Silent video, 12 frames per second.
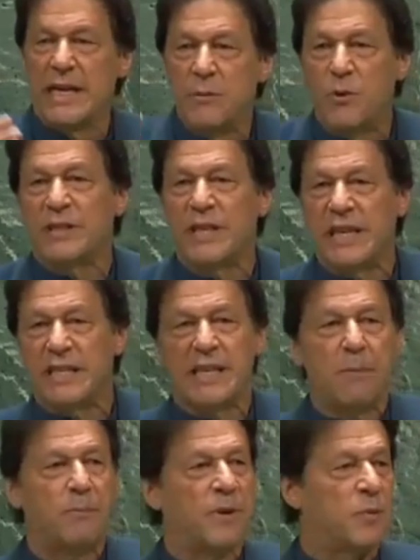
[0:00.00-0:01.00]
He was an
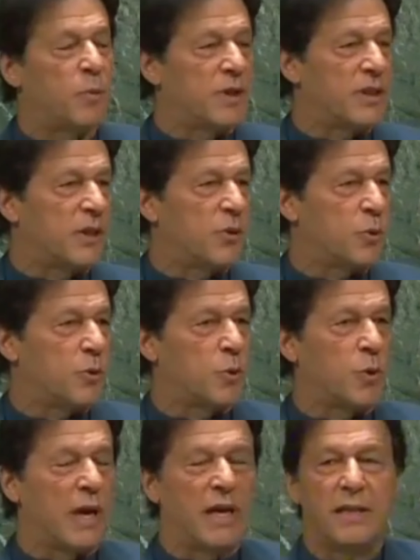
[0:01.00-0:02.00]
example of what the
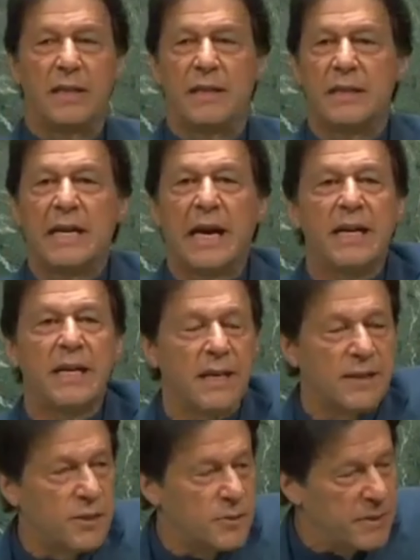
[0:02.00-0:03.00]
Quran guided
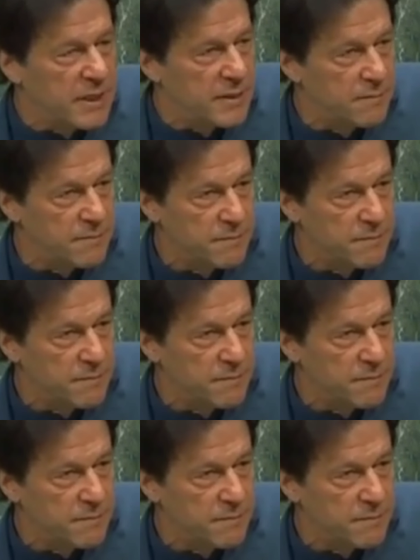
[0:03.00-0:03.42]
us to be.